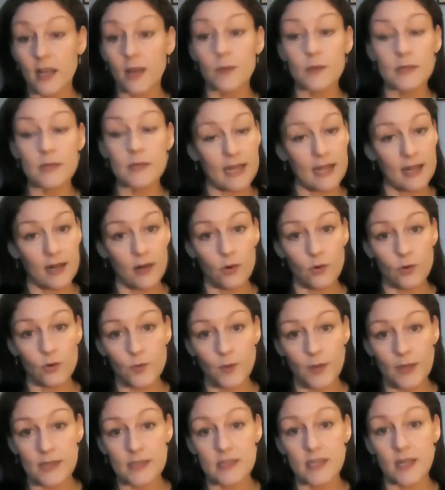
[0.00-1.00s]
I was a
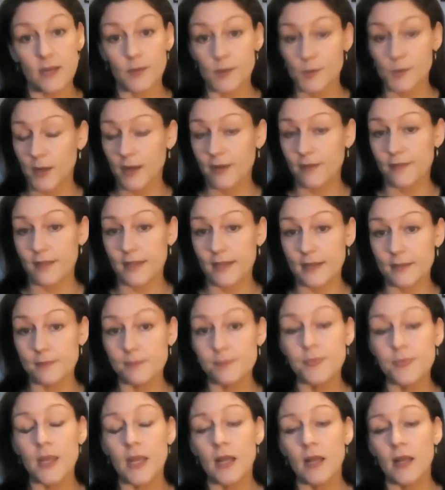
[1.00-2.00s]
landlord once, I was one of
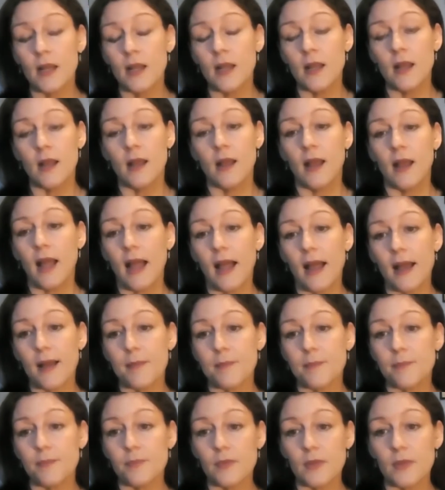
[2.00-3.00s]
them.
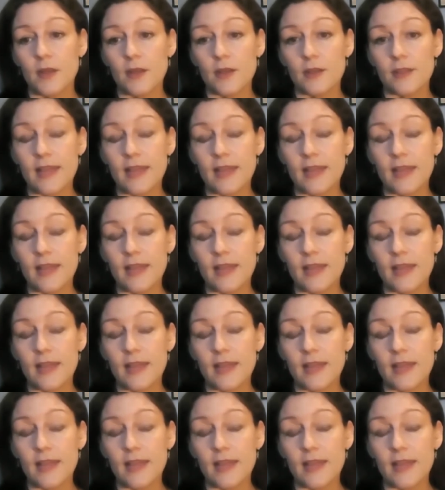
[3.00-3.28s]
Then,